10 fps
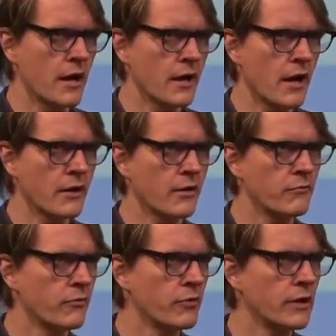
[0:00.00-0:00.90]
I, I,
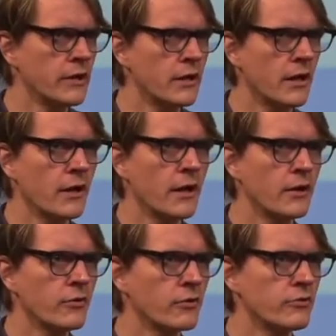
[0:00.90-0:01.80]
can really
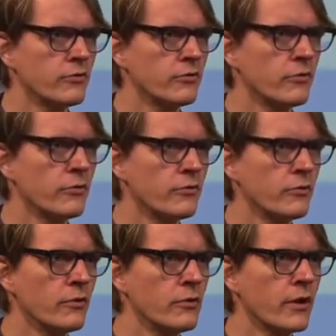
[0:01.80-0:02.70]
encourage you to
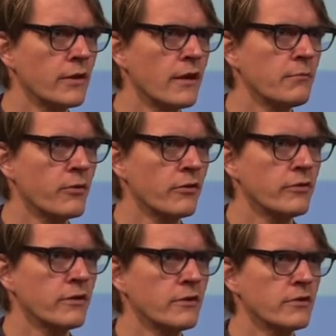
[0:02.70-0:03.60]
to look at that
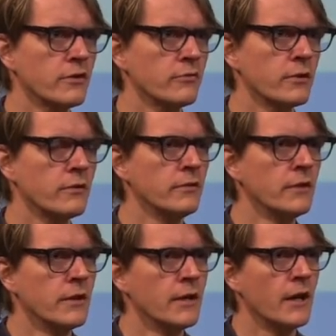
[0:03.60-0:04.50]
presentation as well.
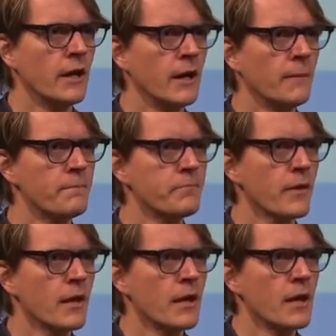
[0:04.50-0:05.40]
Um,
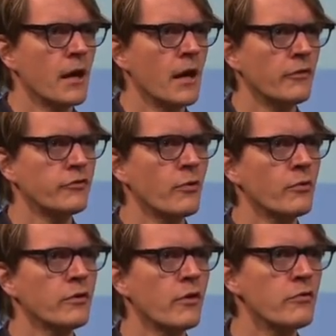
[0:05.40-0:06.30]
uh, so
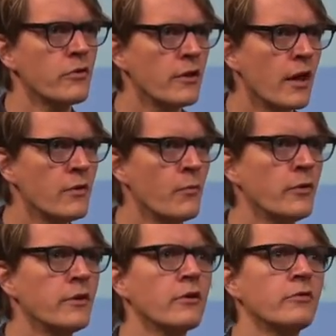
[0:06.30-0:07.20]
it,
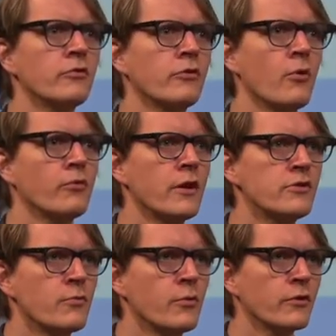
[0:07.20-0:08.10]
those
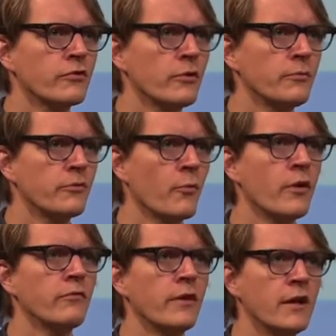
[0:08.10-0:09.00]
co-creation workshops
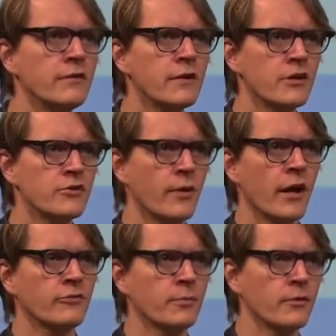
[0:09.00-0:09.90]
with international
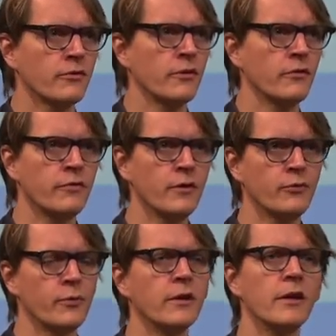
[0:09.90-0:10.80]
experts in the
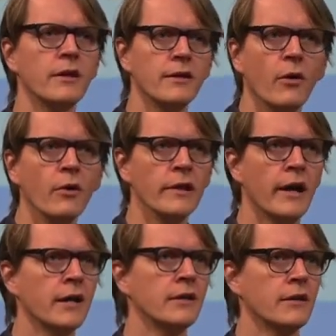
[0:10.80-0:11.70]
field, we did it
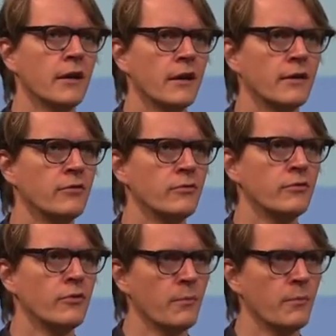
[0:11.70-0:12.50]
online uh, due to